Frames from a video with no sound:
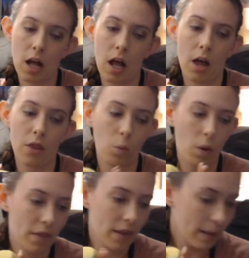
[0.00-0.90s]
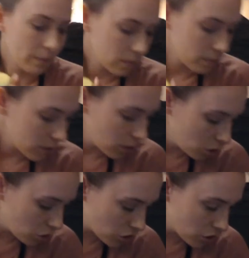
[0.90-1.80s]
The one that I'm
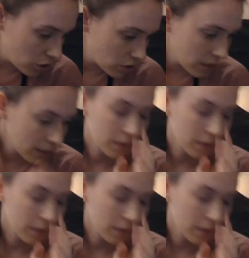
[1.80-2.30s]
used to using